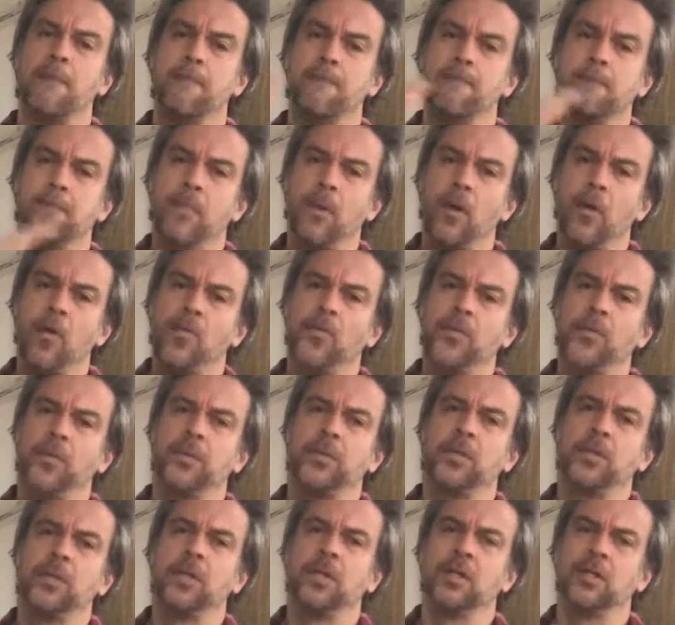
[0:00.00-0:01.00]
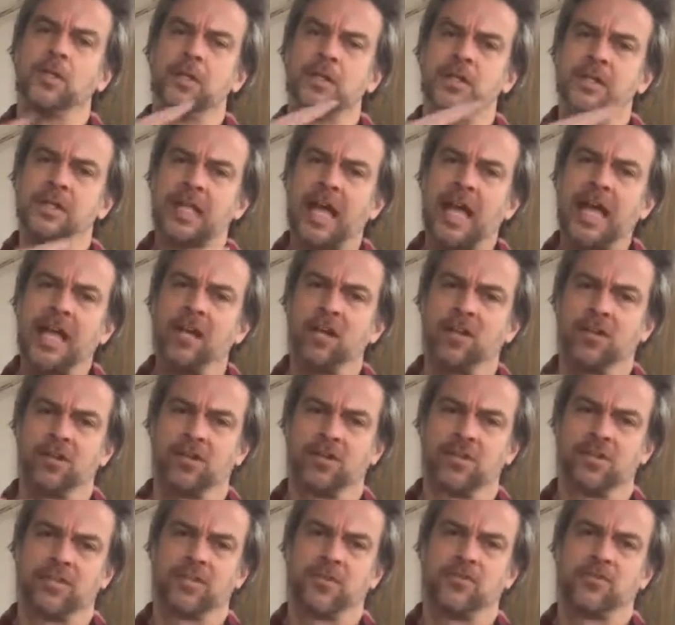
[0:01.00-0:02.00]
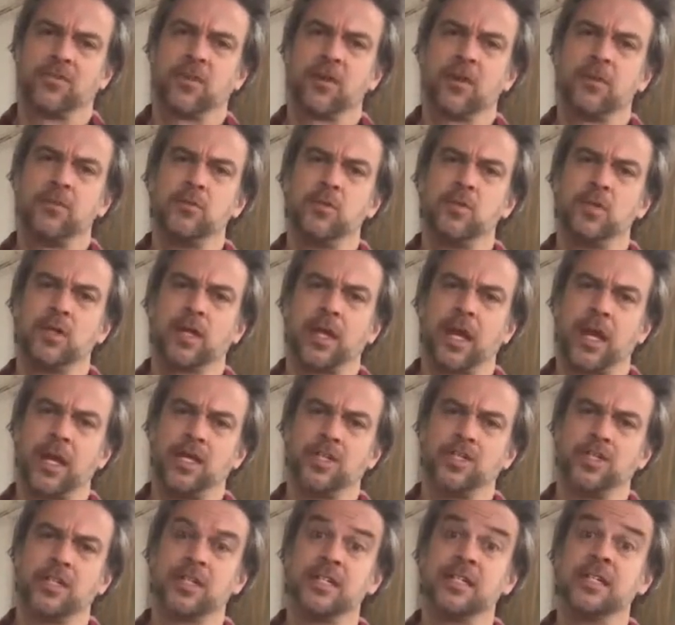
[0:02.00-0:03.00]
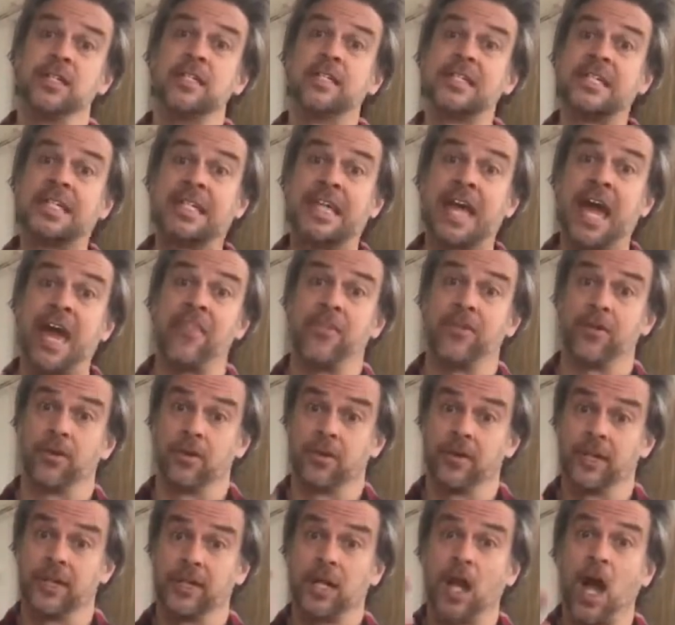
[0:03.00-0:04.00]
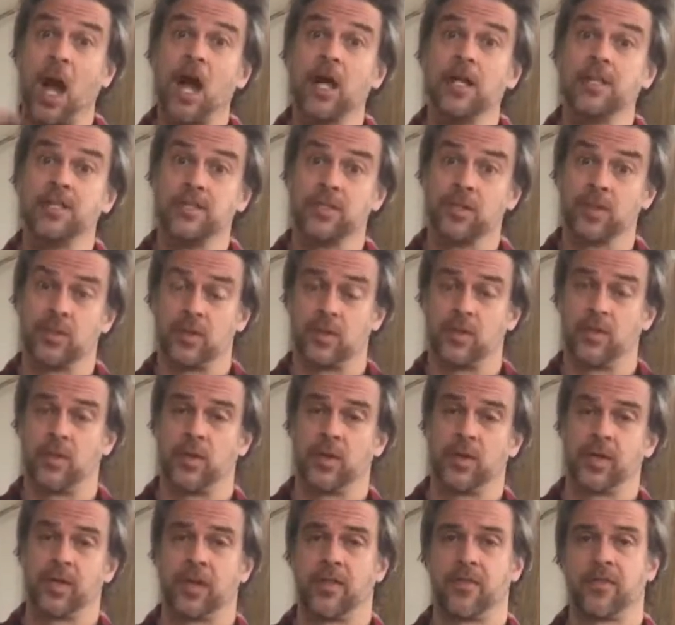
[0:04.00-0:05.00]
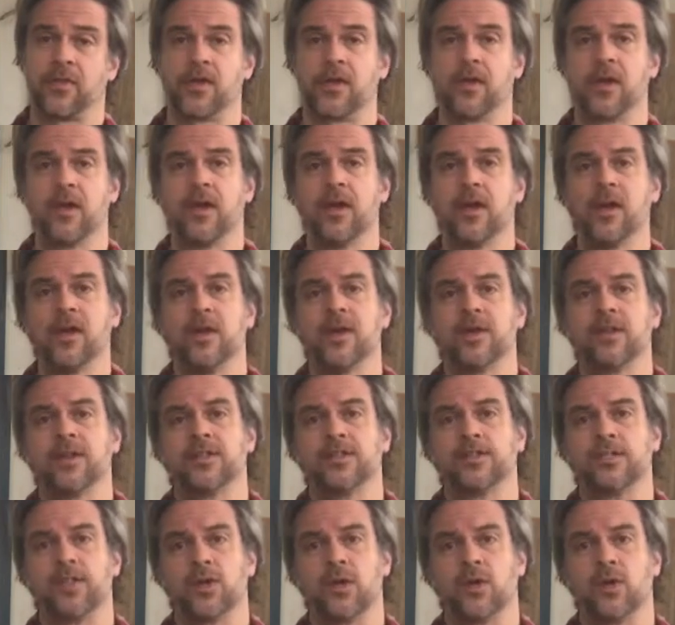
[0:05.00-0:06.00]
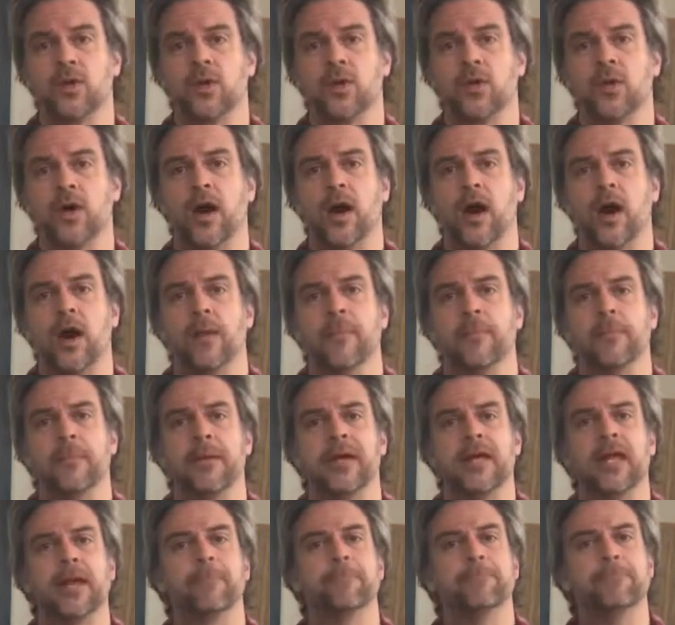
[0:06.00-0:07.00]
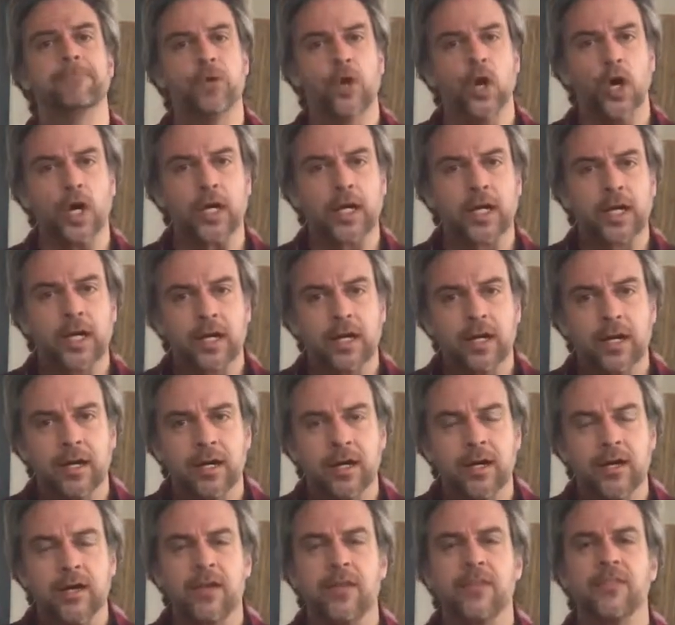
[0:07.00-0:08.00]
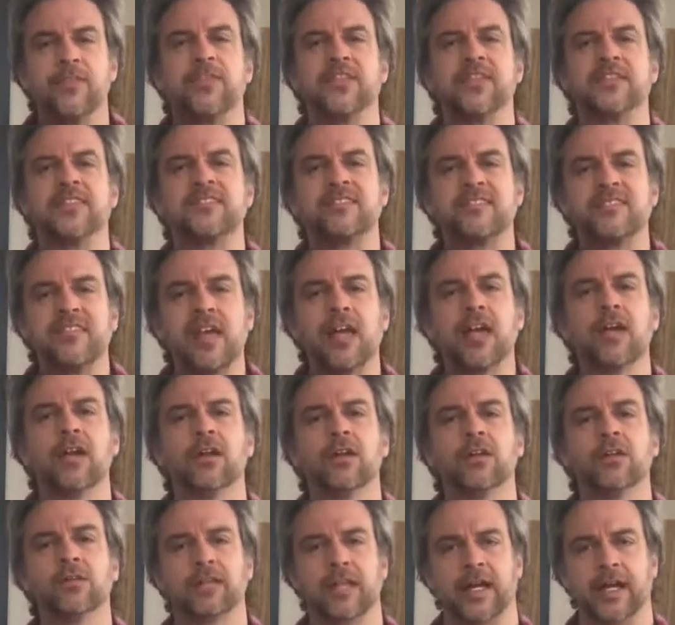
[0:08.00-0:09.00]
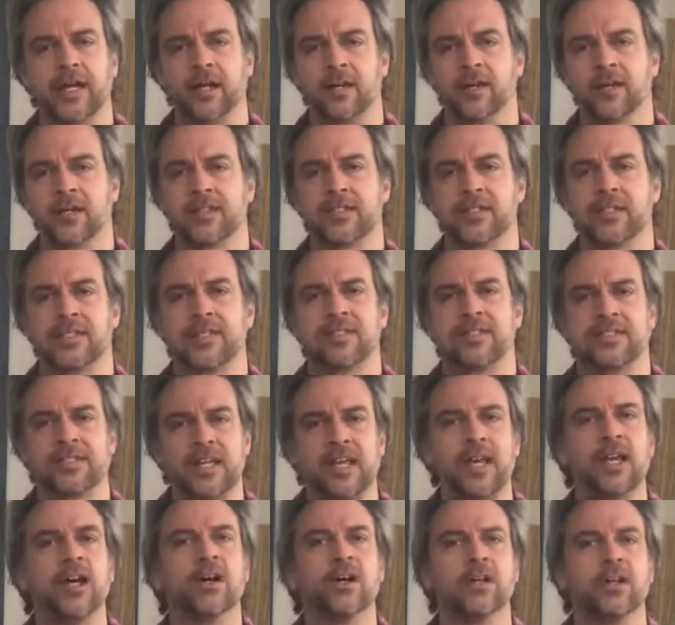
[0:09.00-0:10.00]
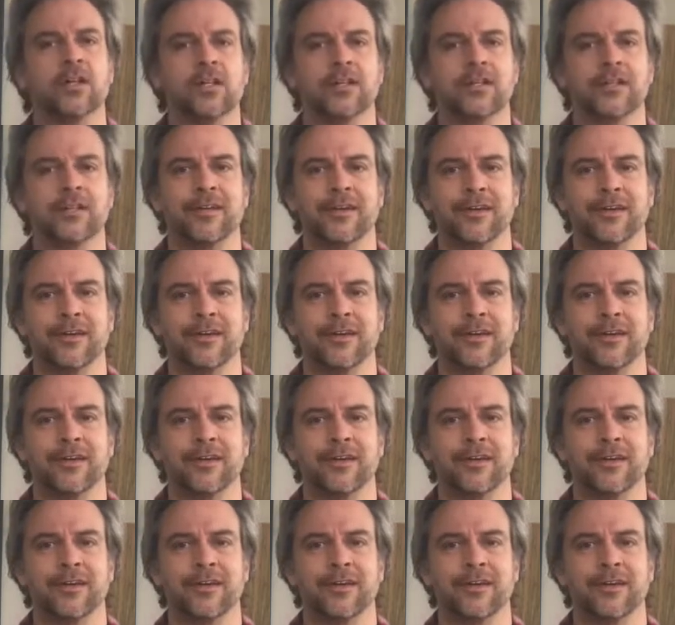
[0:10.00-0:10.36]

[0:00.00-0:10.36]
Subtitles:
multiple layers of communication together in concert with one another. So in a book, the single layer, it's a single